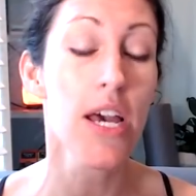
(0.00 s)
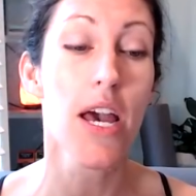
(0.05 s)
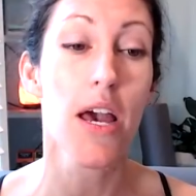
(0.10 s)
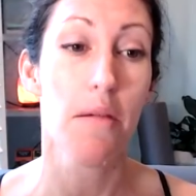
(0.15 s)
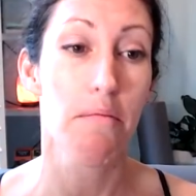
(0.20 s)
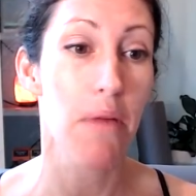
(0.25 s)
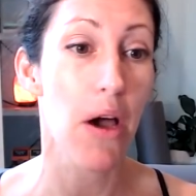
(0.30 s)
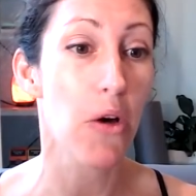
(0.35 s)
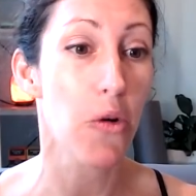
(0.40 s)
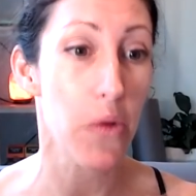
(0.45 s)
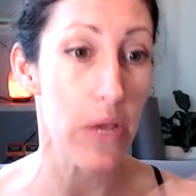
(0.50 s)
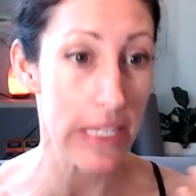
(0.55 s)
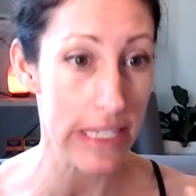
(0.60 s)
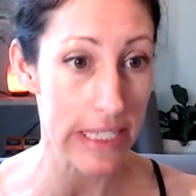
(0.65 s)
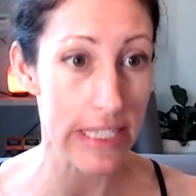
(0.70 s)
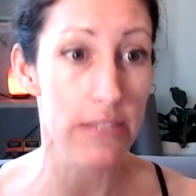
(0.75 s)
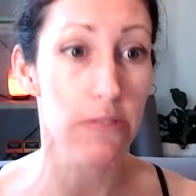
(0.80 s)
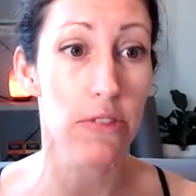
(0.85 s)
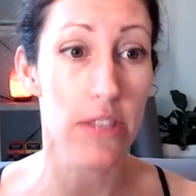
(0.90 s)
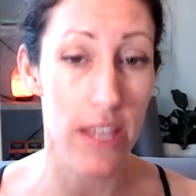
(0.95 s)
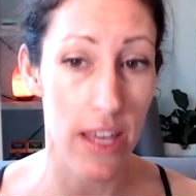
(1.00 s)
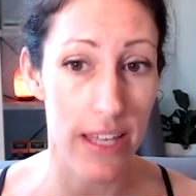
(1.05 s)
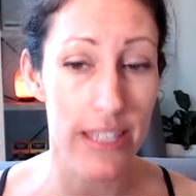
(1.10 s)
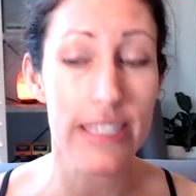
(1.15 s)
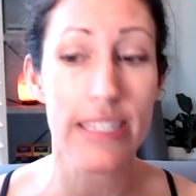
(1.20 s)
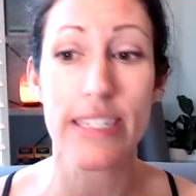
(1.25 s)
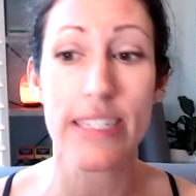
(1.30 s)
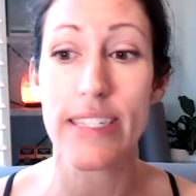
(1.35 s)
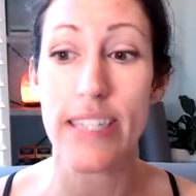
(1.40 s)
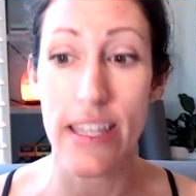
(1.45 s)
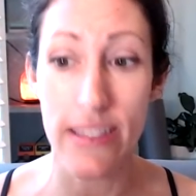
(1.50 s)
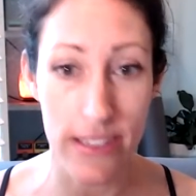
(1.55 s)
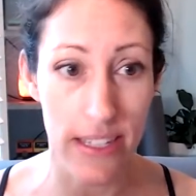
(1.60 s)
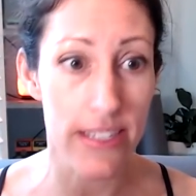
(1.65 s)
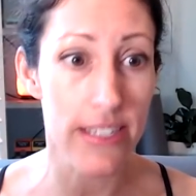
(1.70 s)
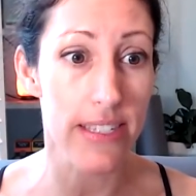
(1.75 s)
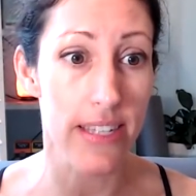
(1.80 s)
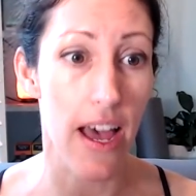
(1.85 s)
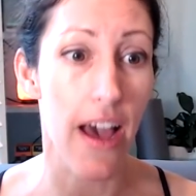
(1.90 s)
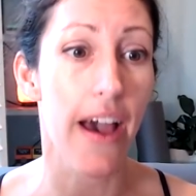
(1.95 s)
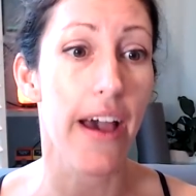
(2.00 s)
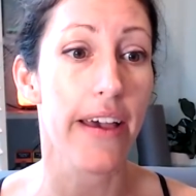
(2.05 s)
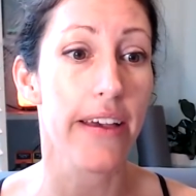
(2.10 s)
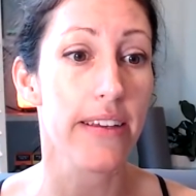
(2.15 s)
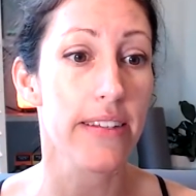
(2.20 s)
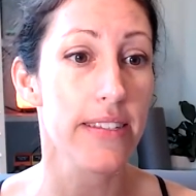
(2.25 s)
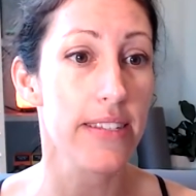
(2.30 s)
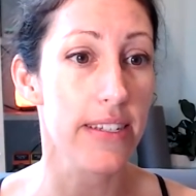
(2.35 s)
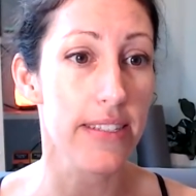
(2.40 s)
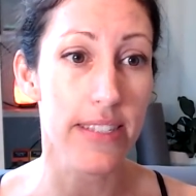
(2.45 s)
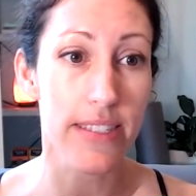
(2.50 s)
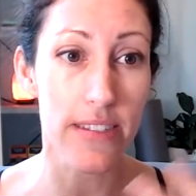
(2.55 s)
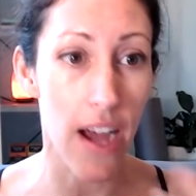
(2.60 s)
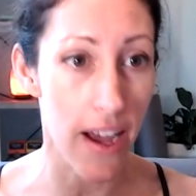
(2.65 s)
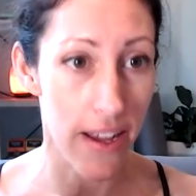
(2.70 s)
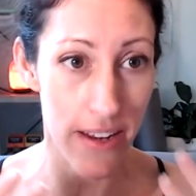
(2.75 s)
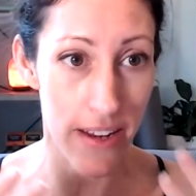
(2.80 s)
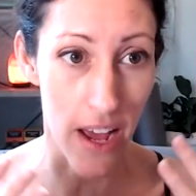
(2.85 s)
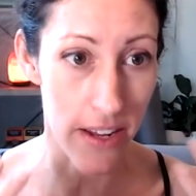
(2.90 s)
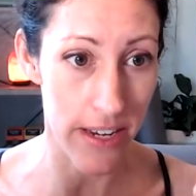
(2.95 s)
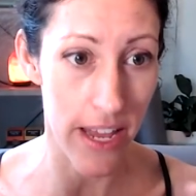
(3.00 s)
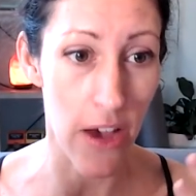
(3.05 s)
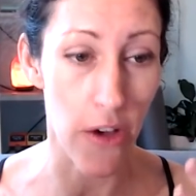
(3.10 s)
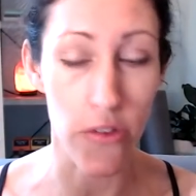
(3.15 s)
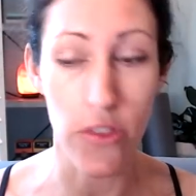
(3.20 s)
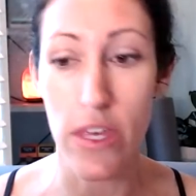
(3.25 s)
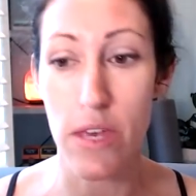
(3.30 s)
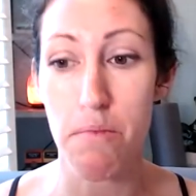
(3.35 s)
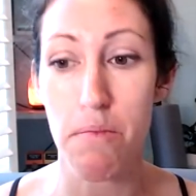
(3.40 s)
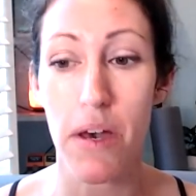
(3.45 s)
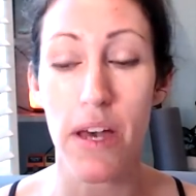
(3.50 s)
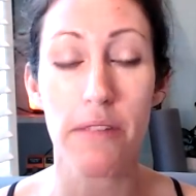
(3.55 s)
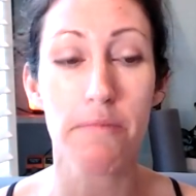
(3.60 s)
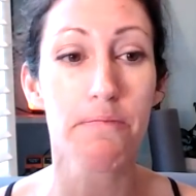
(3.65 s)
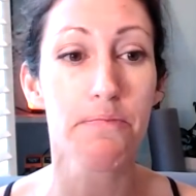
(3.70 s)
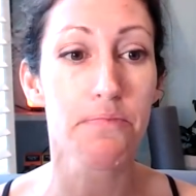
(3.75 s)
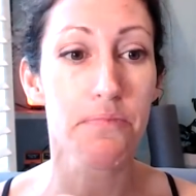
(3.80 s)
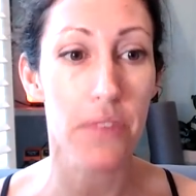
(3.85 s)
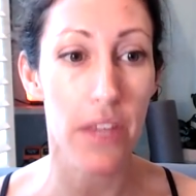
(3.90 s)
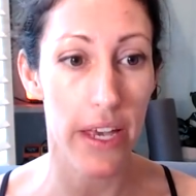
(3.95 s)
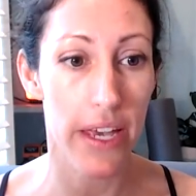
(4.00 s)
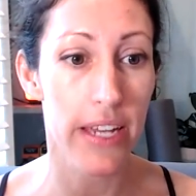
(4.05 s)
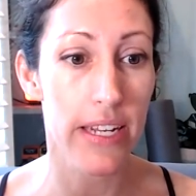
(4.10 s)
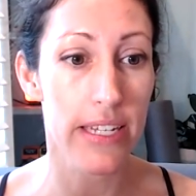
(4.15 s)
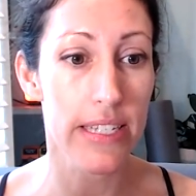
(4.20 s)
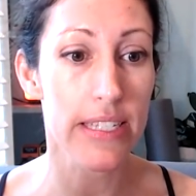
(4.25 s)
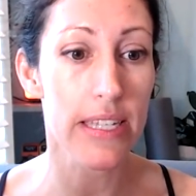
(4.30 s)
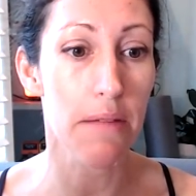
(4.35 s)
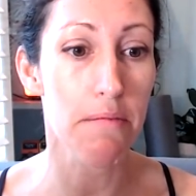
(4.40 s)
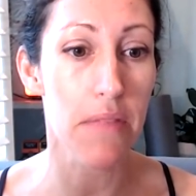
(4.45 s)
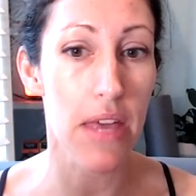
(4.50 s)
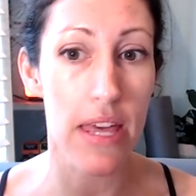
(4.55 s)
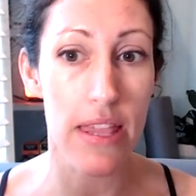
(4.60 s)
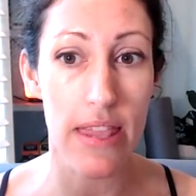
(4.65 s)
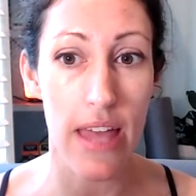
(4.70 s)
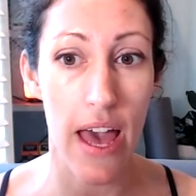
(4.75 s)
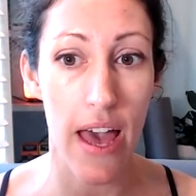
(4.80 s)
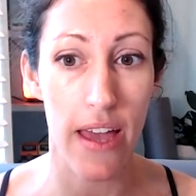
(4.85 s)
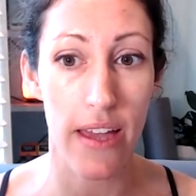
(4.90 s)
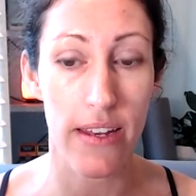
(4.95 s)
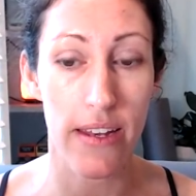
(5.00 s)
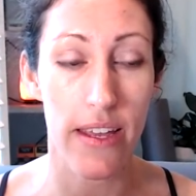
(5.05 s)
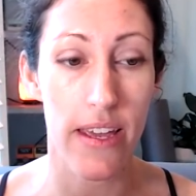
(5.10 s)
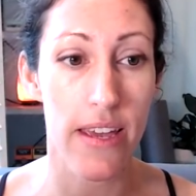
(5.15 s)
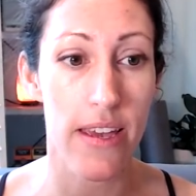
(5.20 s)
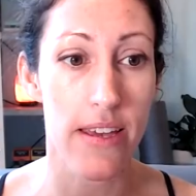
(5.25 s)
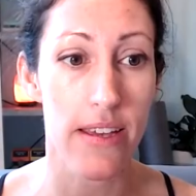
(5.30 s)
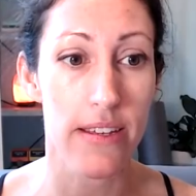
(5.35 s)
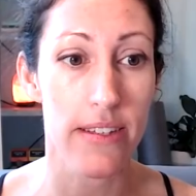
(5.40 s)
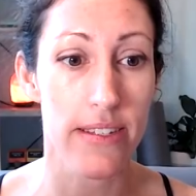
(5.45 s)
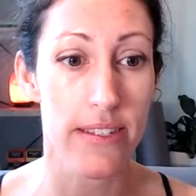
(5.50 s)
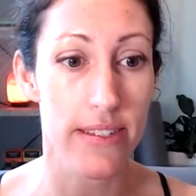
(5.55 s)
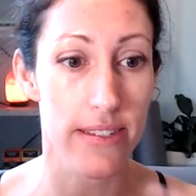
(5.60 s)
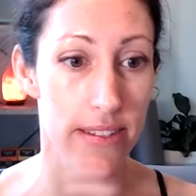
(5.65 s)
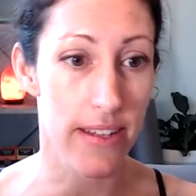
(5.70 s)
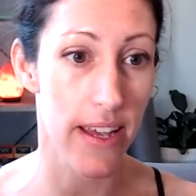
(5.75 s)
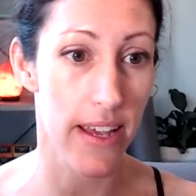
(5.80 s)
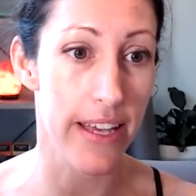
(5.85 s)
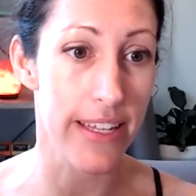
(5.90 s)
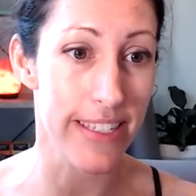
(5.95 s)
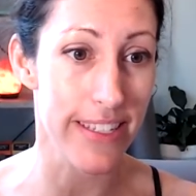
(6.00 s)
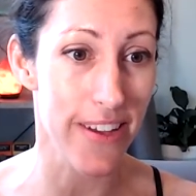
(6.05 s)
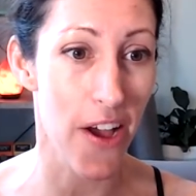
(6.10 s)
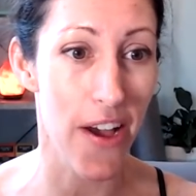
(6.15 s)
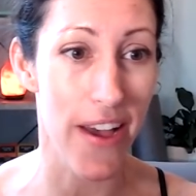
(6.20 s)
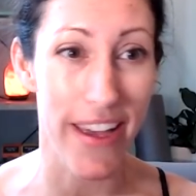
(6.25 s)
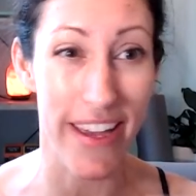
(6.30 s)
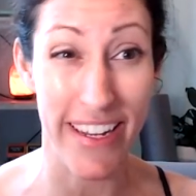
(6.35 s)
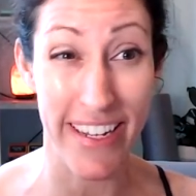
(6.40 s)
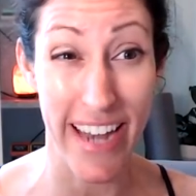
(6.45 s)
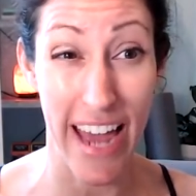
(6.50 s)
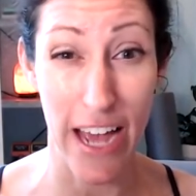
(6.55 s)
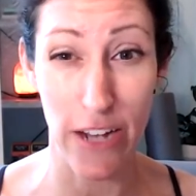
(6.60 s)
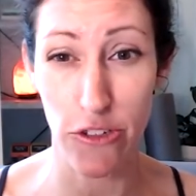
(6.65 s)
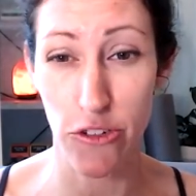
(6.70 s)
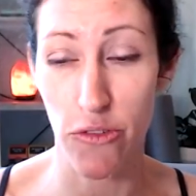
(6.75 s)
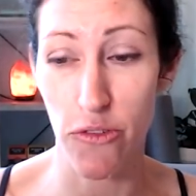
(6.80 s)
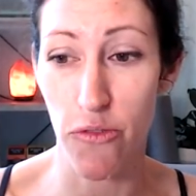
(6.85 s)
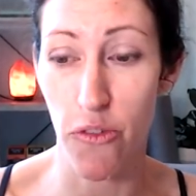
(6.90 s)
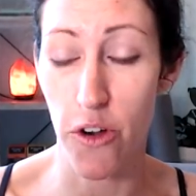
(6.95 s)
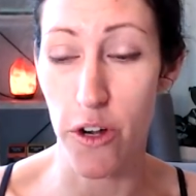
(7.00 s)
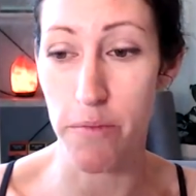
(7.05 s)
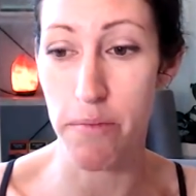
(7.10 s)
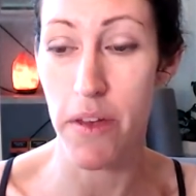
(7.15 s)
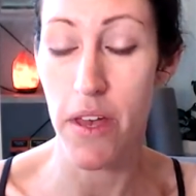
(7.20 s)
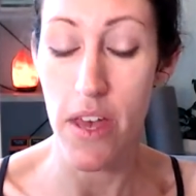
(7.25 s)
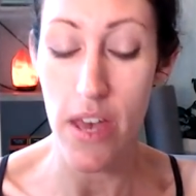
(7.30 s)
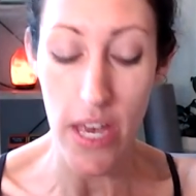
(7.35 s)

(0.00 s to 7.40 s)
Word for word: but we it's synthesized. It's not unhealthy, but it is something that is is not in natural form.